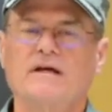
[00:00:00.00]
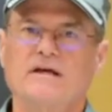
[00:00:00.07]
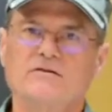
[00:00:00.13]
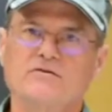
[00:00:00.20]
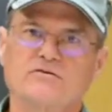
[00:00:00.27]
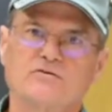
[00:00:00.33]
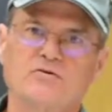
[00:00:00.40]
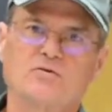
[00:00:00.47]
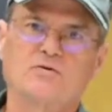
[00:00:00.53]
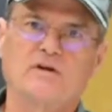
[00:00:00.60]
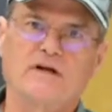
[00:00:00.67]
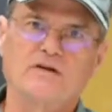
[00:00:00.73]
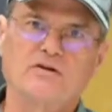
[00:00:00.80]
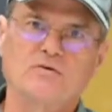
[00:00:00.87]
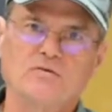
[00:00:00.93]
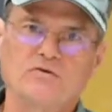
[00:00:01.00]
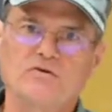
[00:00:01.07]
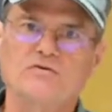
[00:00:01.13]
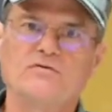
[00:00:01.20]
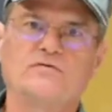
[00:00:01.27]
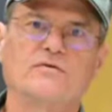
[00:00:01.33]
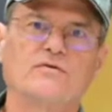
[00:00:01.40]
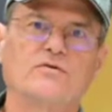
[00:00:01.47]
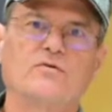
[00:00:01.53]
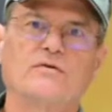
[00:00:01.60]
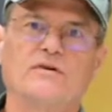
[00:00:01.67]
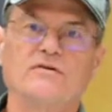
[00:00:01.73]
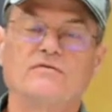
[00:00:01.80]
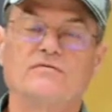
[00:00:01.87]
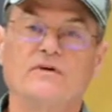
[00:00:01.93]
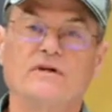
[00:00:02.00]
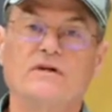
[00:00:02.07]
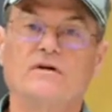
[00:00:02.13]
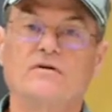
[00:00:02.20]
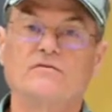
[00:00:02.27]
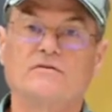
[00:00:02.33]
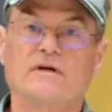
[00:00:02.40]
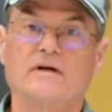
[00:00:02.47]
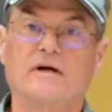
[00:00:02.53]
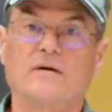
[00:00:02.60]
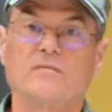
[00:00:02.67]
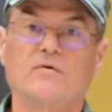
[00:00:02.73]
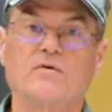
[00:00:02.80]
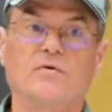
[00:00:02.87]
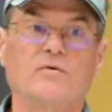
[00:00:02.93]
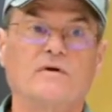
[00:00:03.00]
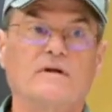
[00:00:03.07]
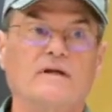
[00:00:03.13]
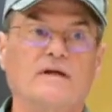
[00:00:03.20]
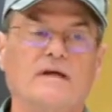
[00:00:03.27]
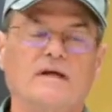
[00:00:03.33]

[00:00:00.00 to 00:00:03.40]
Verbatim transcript: It's a tool like you would use for doing these videos like I'm doing.